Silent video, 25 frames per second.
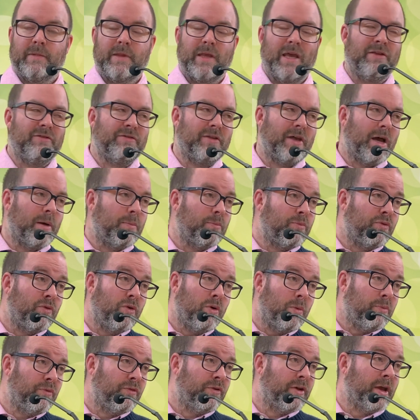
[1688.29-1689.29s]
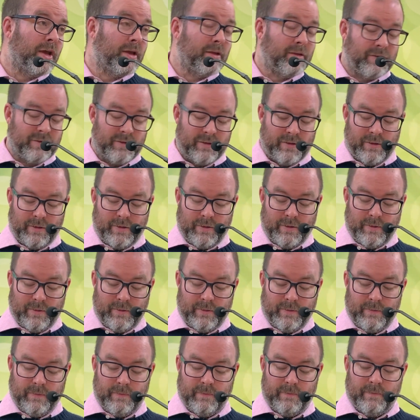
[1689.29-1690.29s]
Is that appropriate?
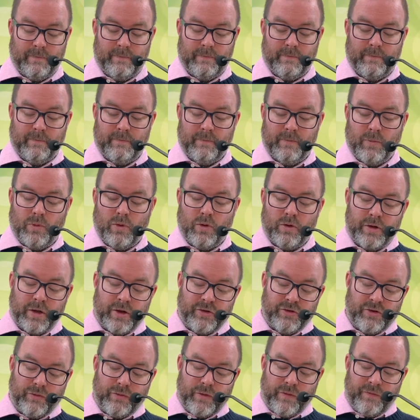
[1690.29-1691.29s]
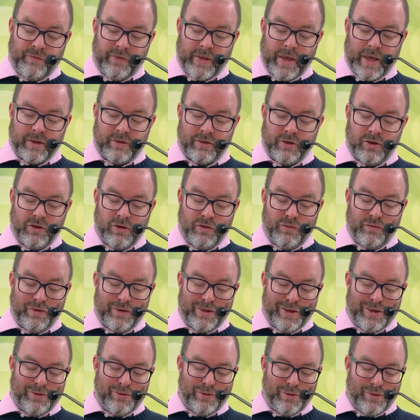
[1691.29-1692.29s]
Or does it reflect that you
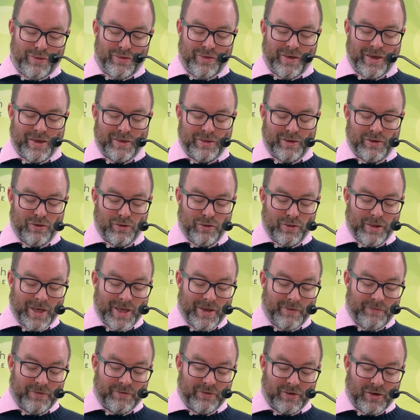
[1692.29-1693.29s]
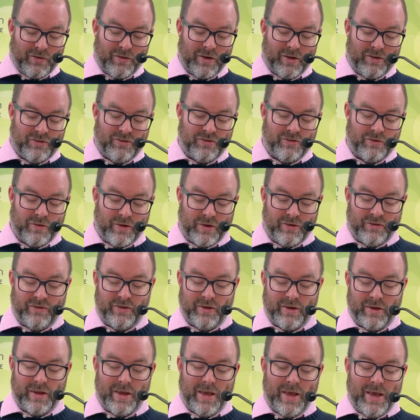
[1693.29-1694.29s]
really do think that your life as a
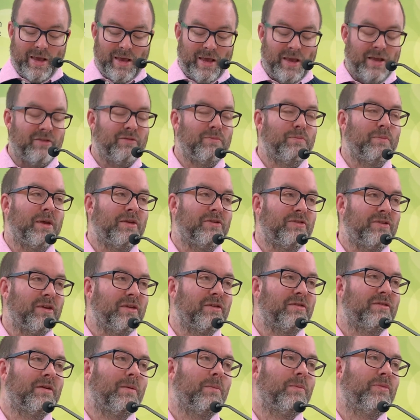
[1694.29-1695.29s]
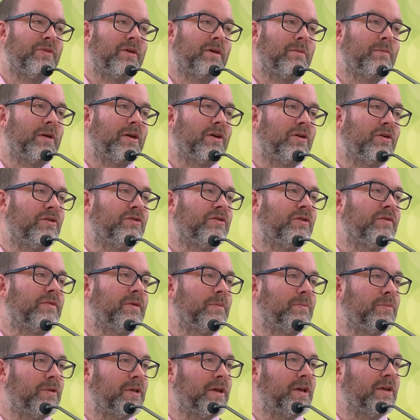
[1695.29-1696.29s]
Christian is missing something because of
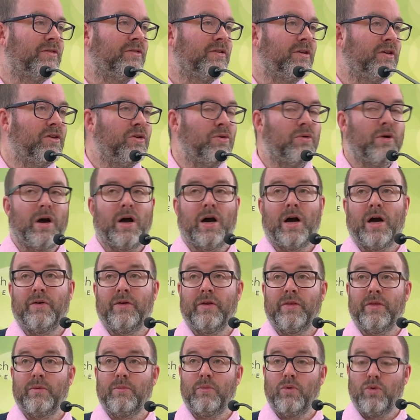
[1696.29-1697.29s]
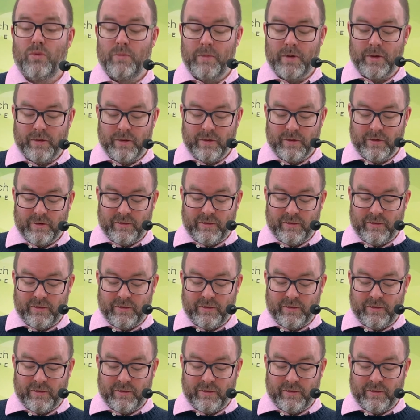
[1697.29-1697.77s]
the place that you are at the moment?